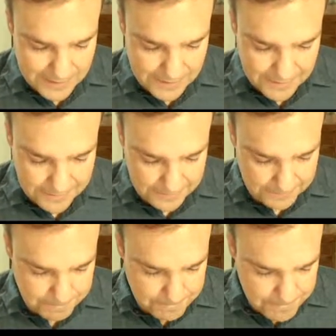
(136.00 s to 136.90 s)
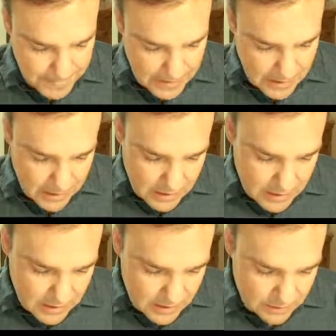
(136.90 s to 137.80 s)

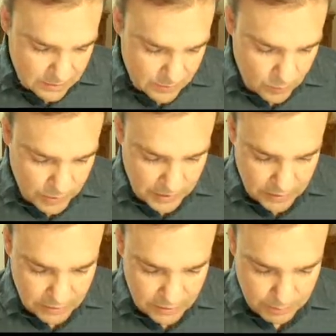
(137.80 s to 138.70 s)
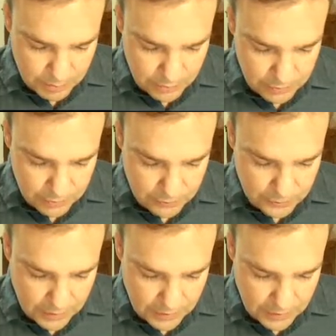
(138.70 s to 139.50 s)
And we had already proved